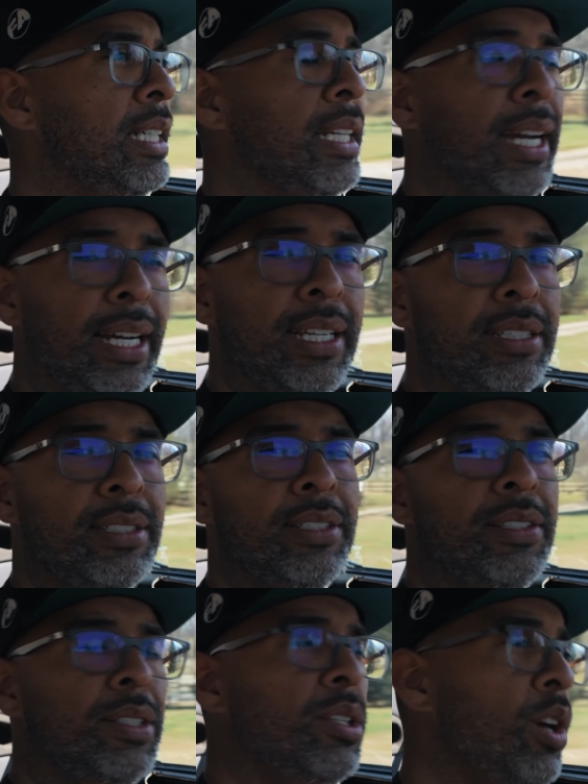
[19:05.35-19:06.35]
Guys,
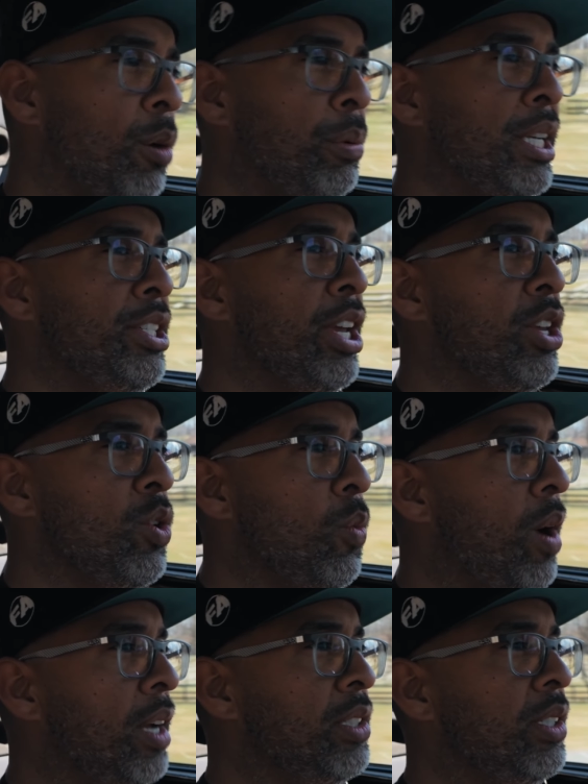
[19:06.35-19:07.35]
I appreciate you
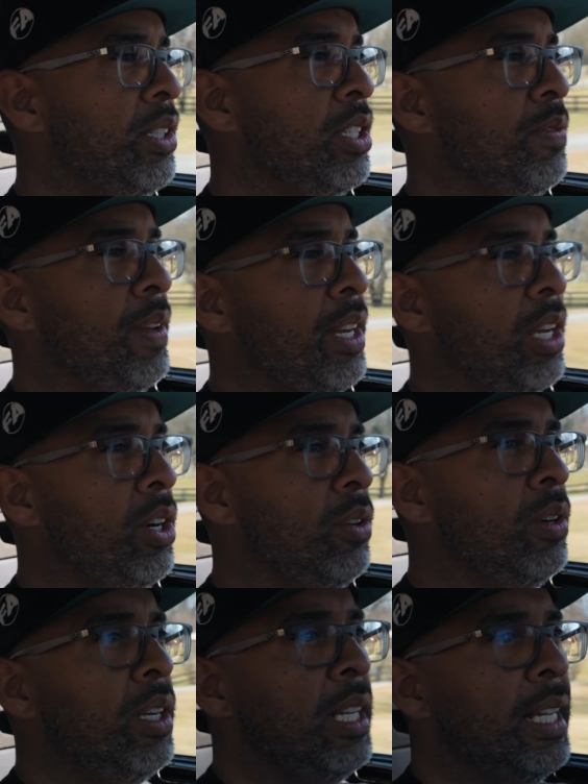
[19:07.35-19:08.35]
watching this video.
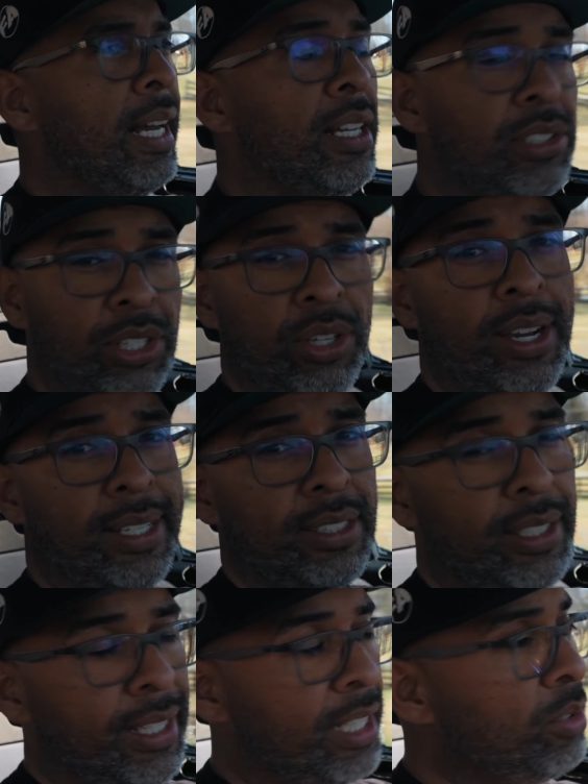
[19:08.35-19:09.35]
I'll see you guys
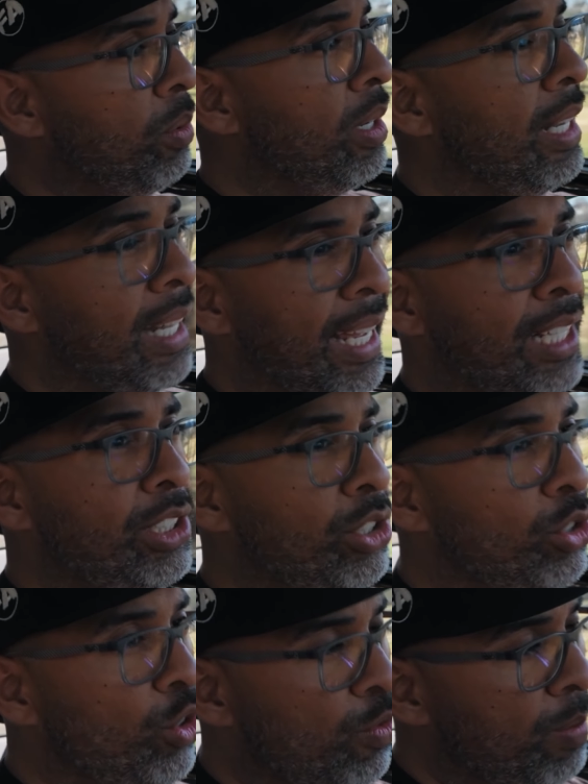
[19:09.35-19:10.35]
on the next one. Lance,
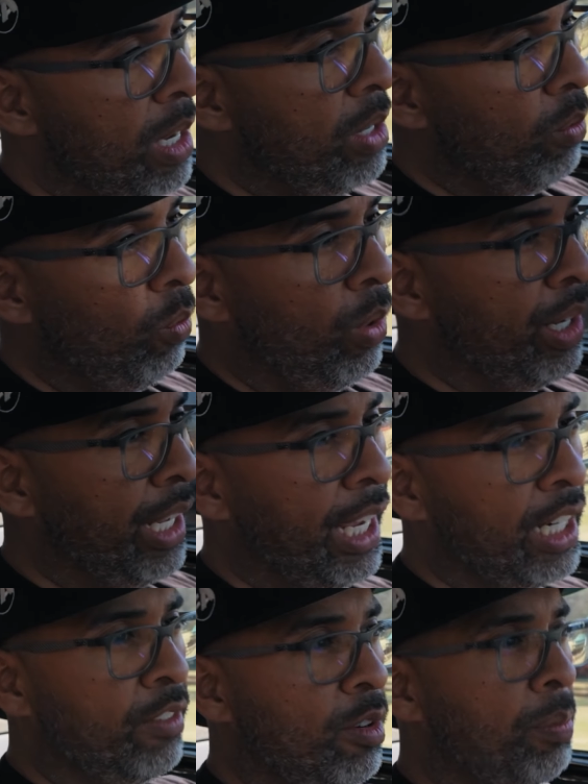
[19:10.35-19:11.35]
you've made one
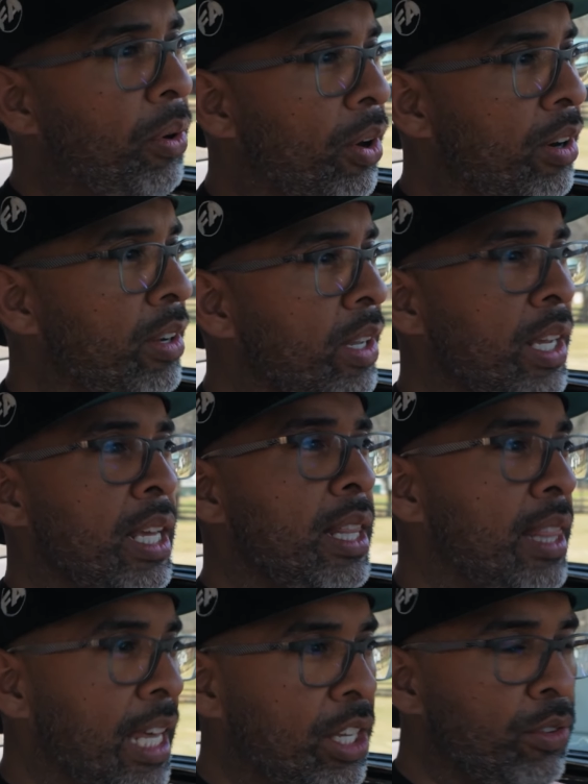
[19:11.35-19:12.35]
heck of a part.
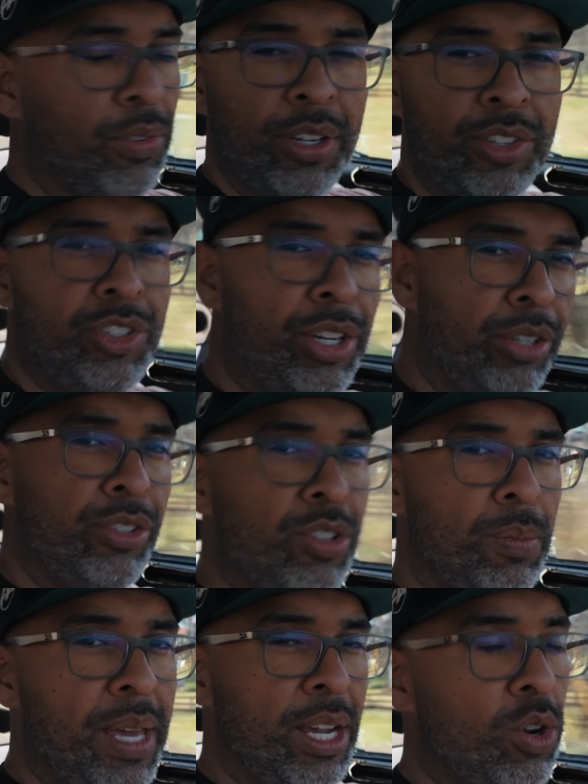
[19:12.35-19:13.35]
Thank you for continuing
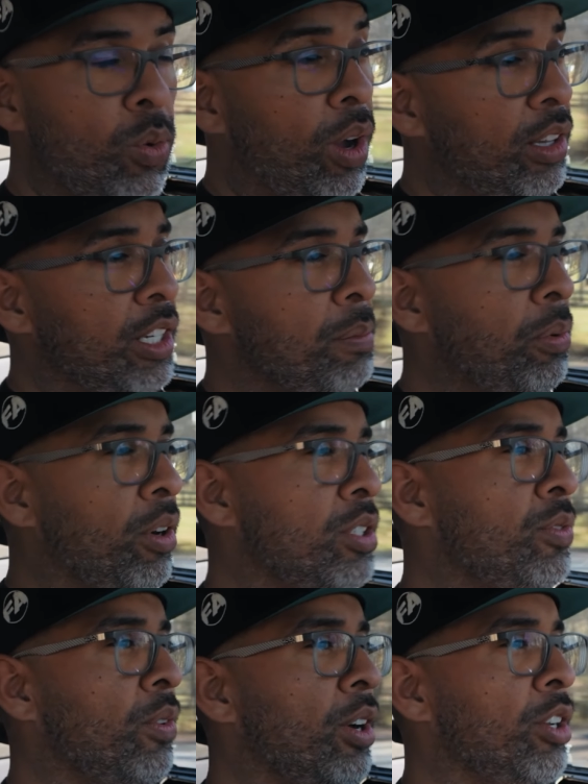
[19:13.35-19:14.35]
to make quality
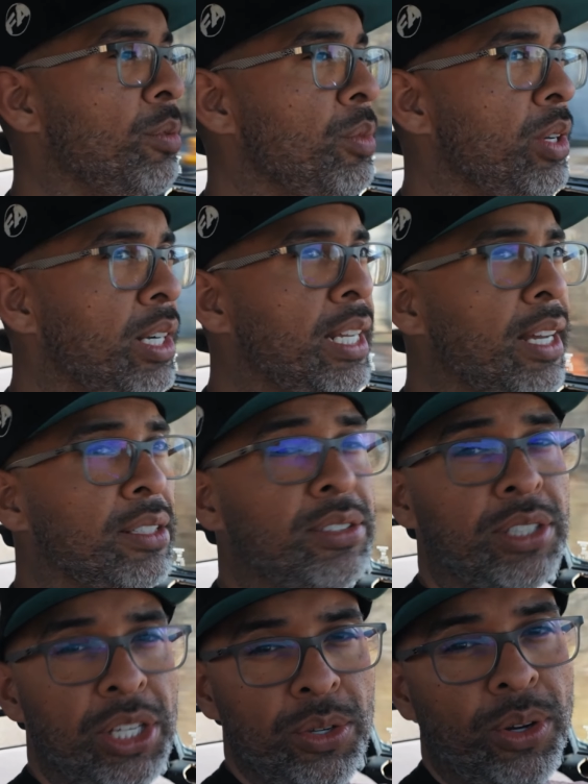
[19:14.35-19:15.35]
parts for our community. I'll
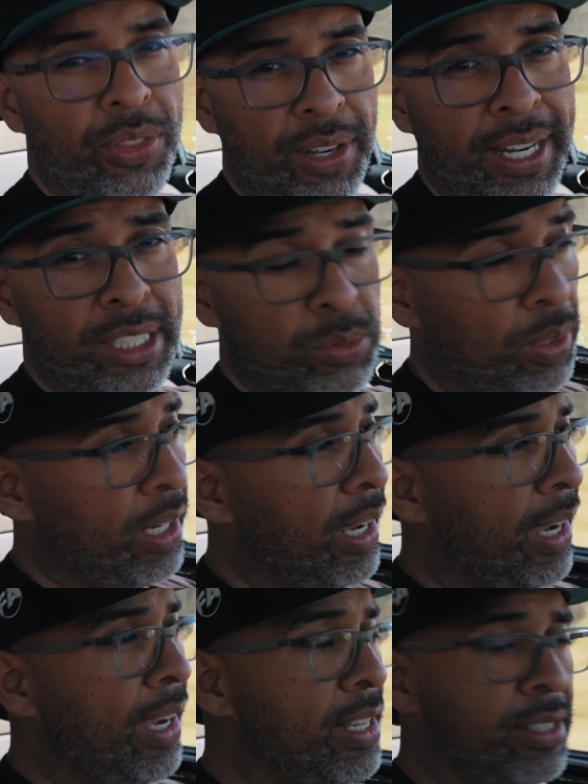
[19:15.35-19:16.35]
see you on the next one,
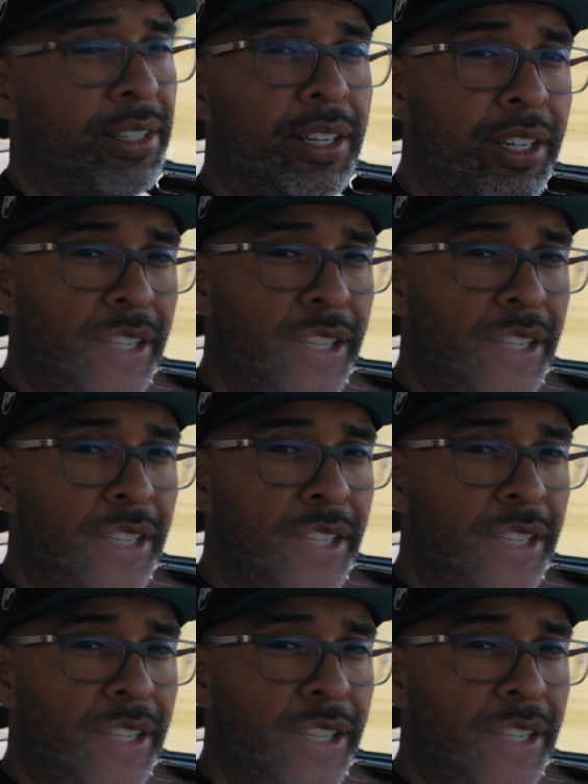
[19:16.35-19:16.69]
guys.